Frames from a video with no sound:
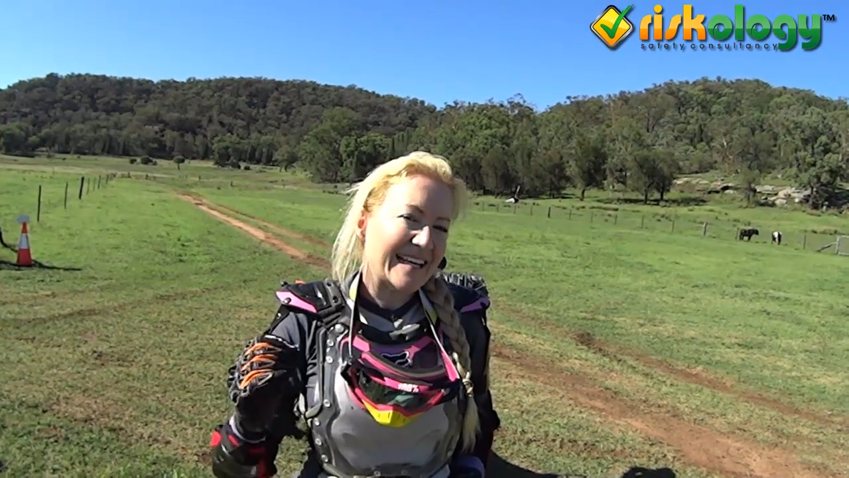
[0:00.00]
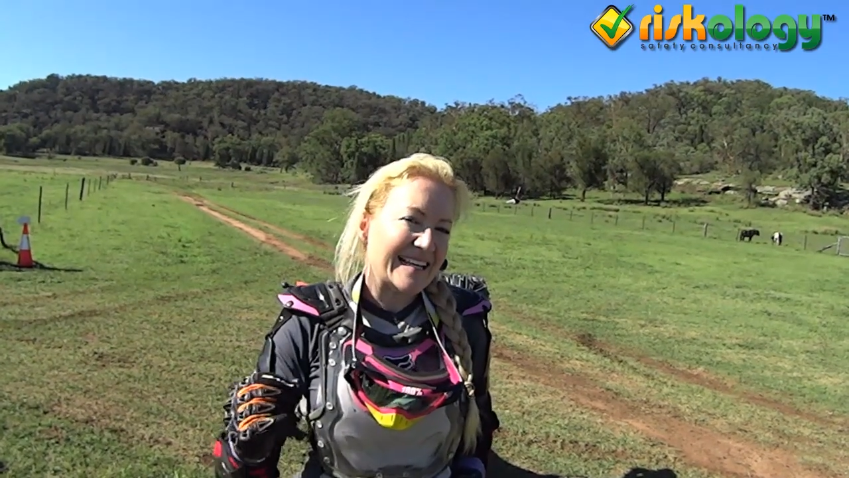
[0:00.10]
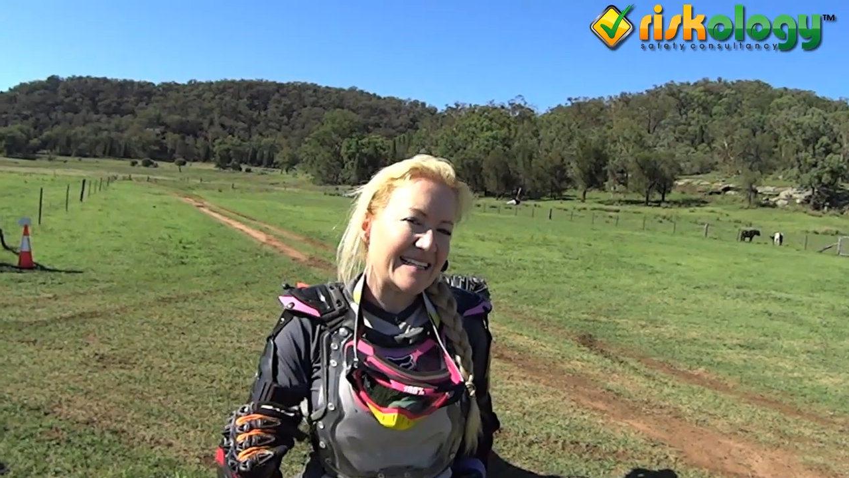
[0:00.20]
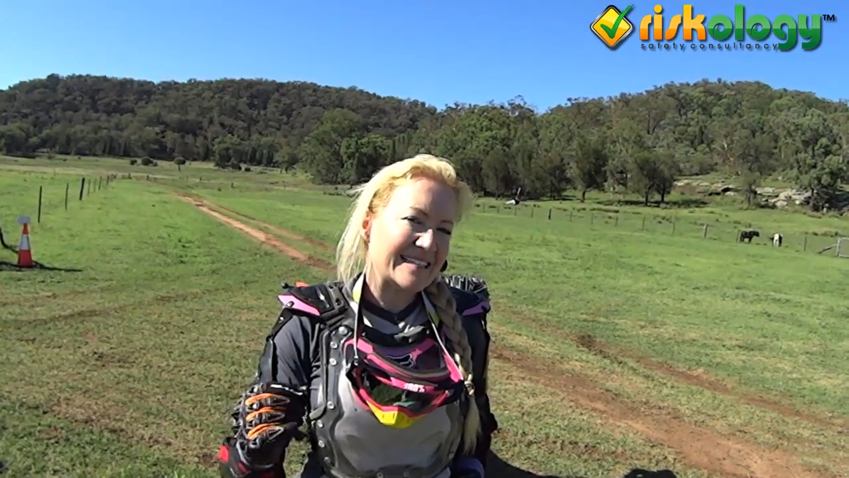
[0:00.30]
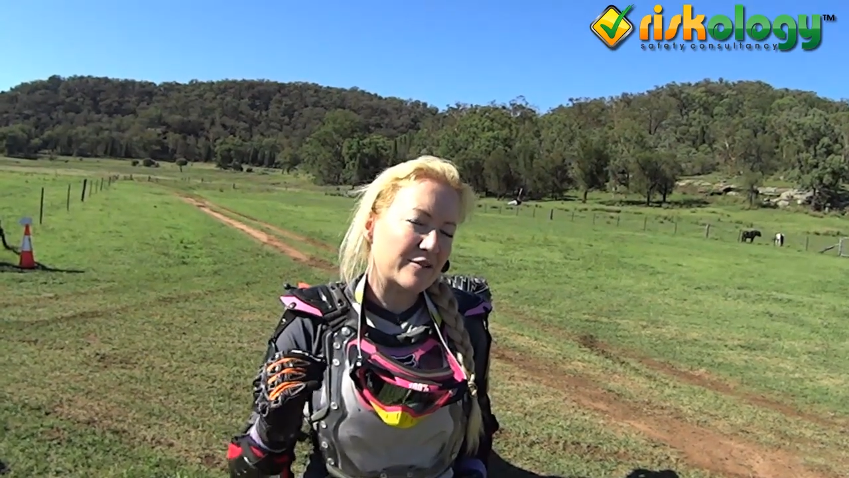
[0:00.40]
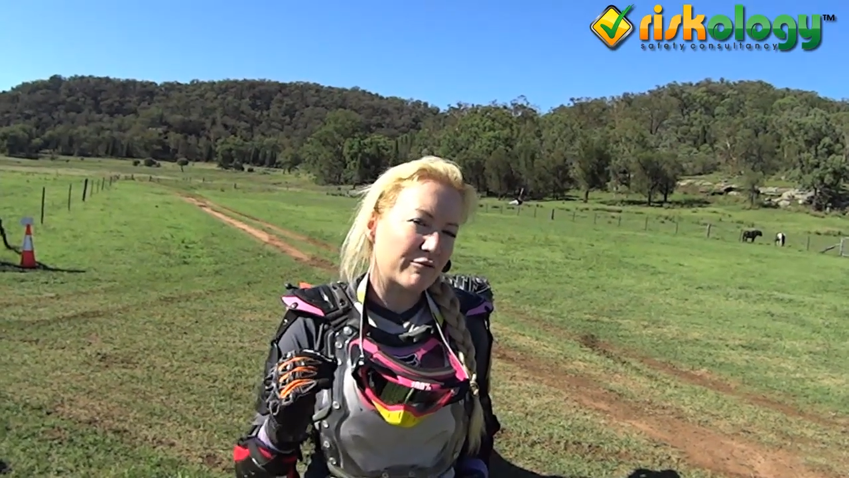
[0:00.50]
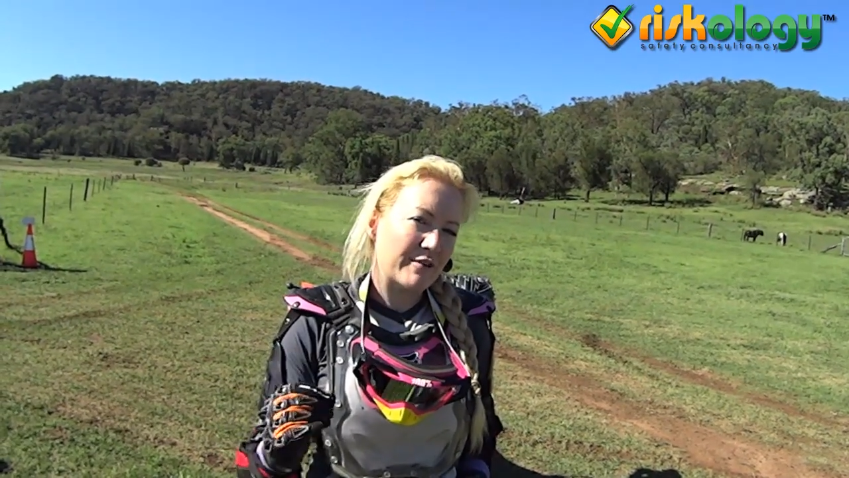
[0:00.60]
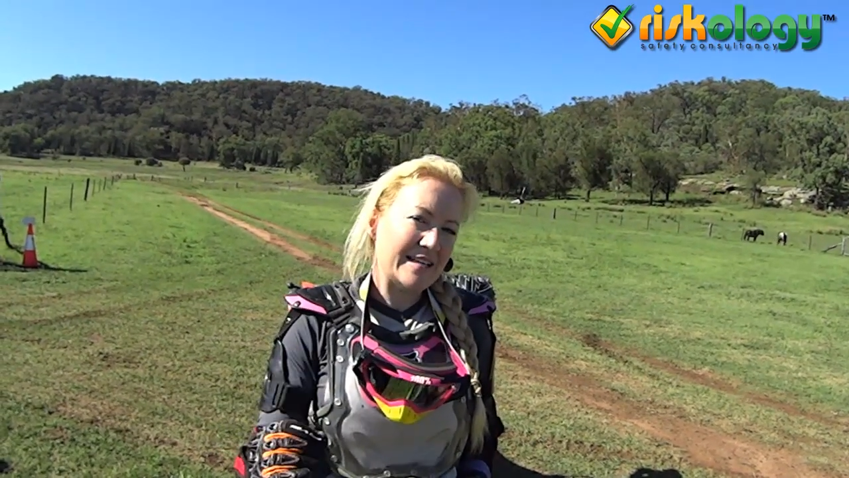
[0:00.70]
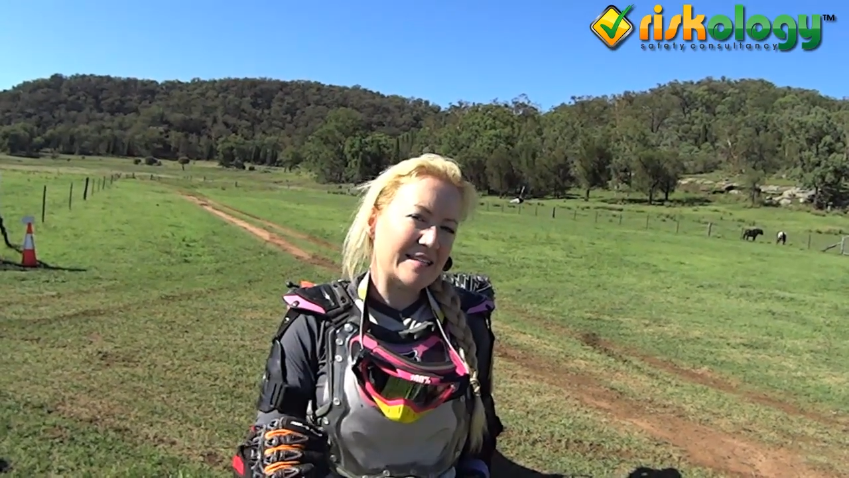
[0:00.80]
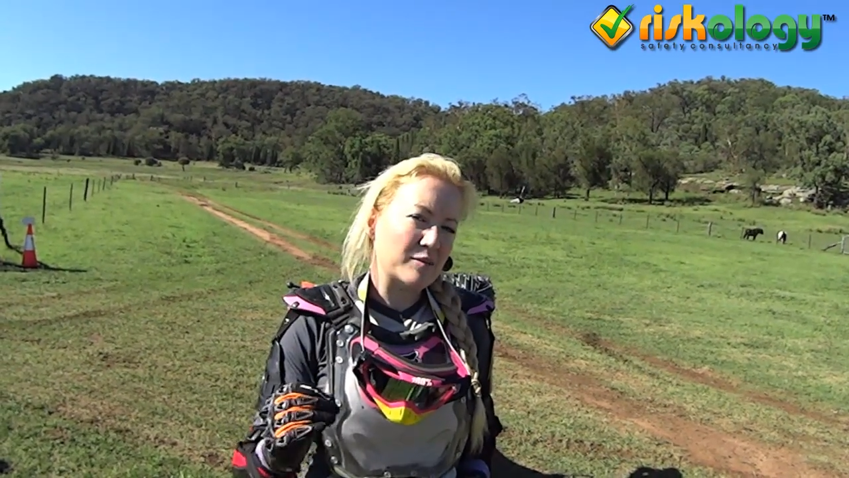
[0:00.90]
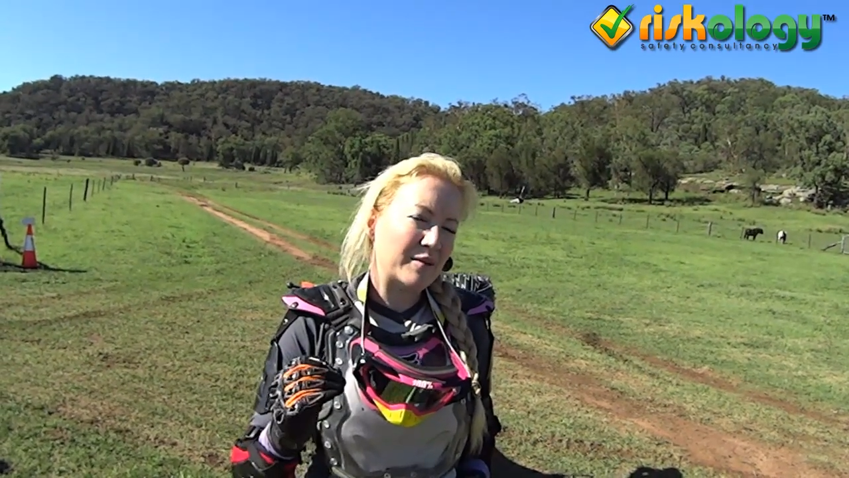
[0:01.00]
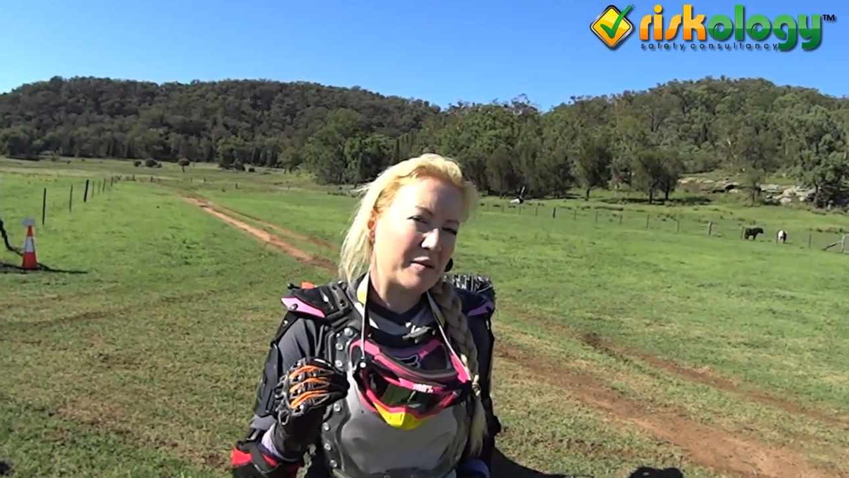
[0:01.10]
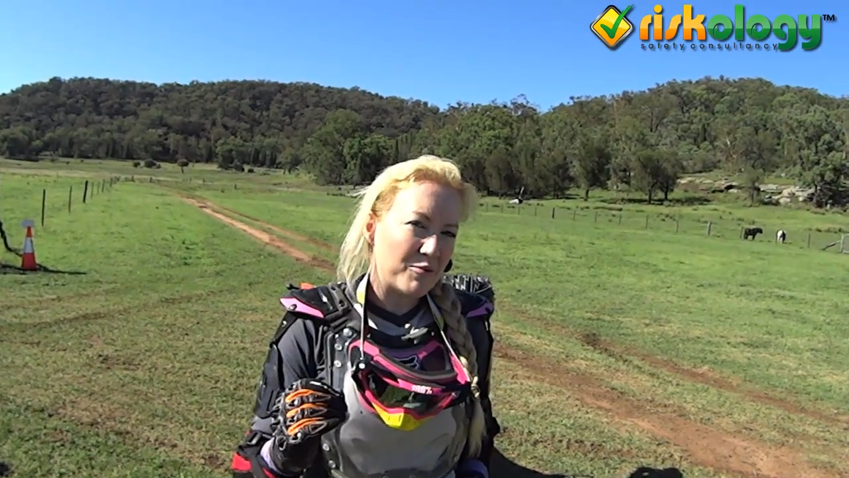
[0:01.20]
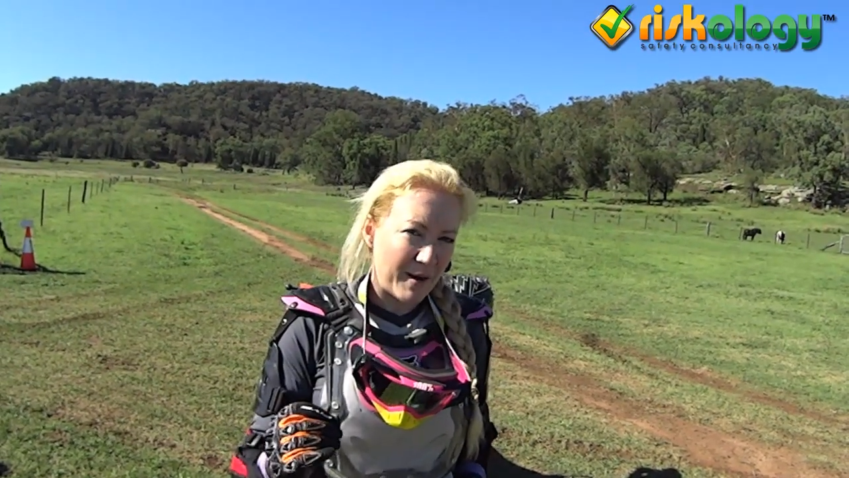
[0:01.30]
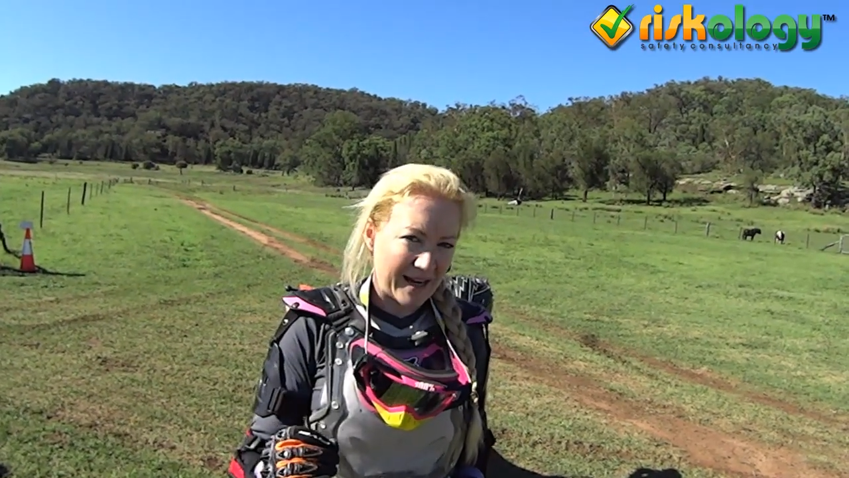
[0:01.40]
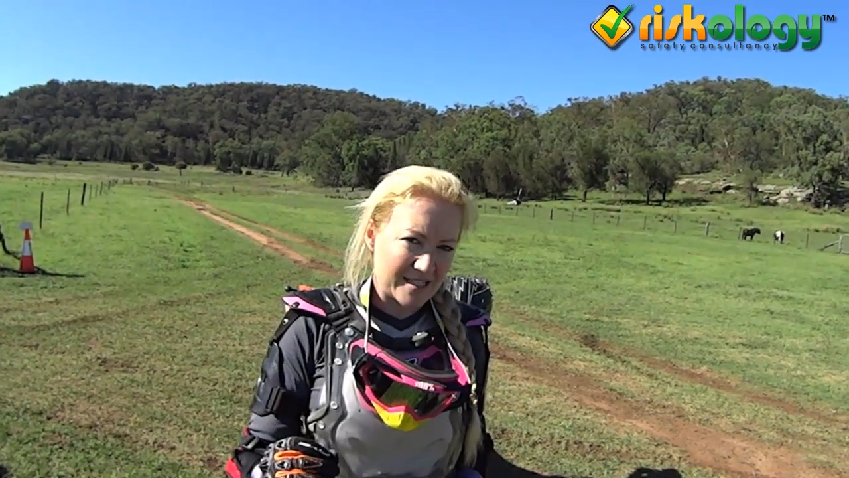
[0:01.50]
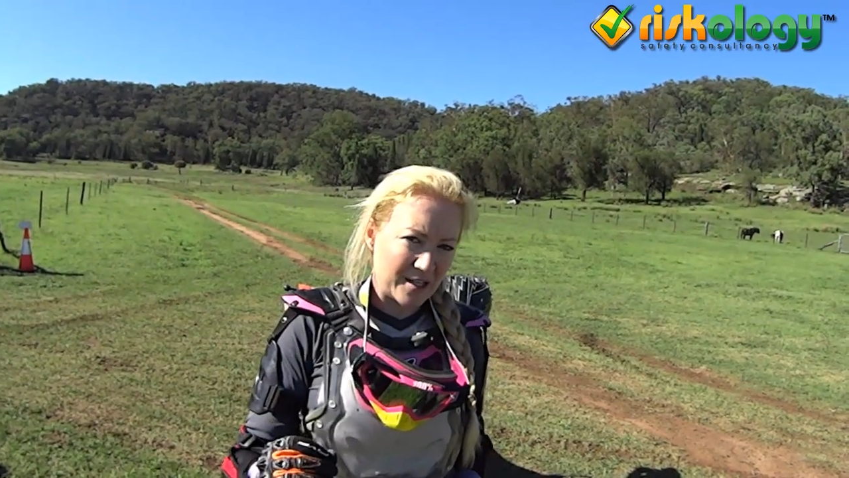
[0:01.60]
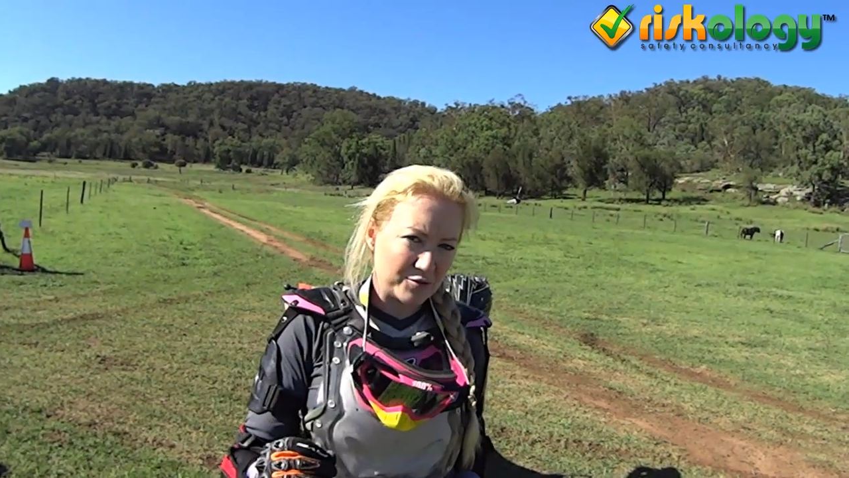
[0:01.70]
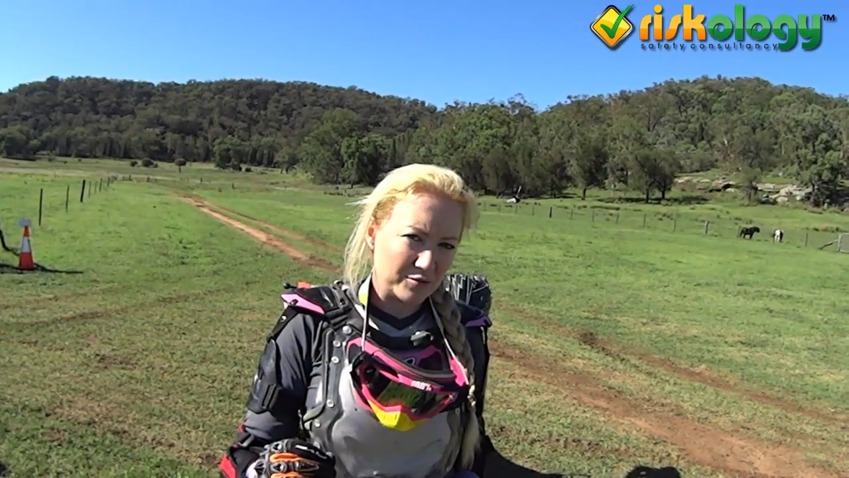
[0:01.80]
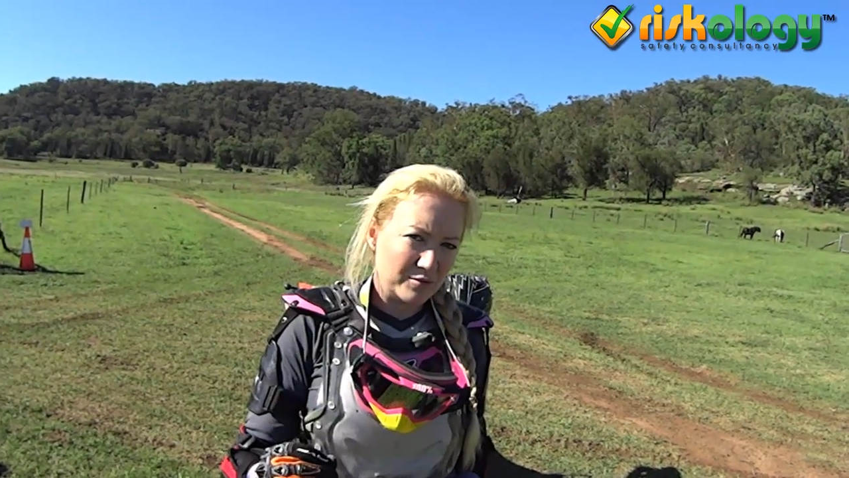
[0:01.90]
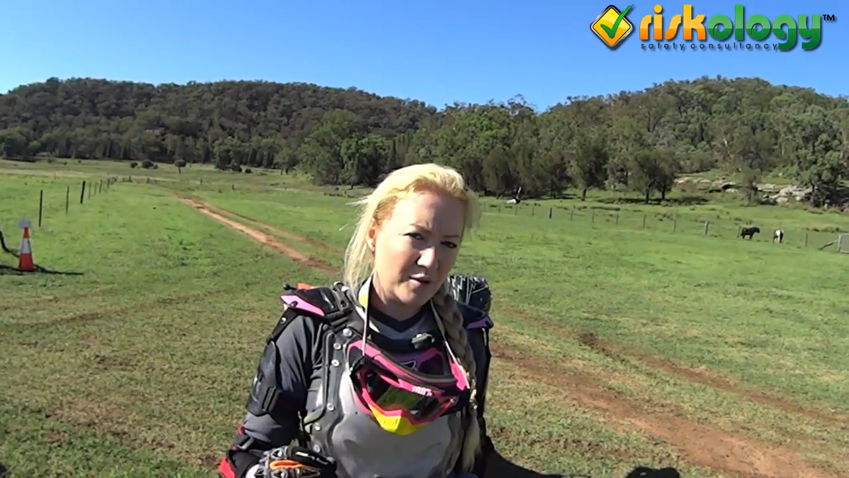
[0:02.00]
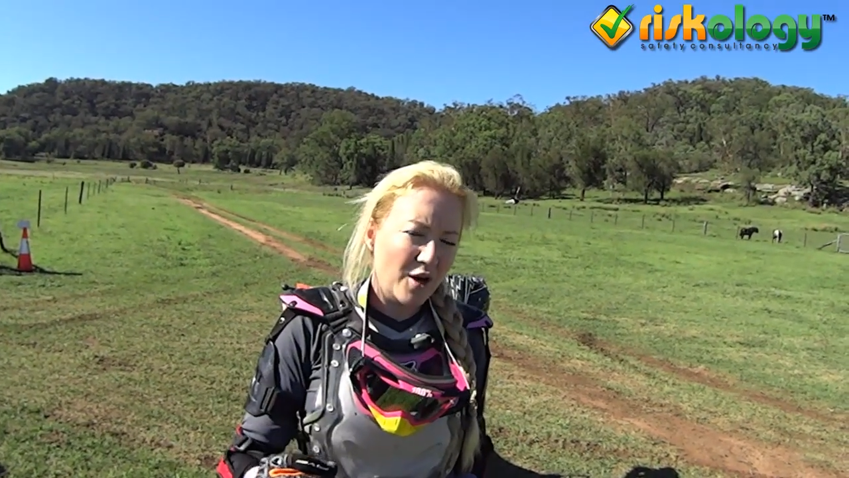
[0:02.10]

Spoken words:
is it reasonably practical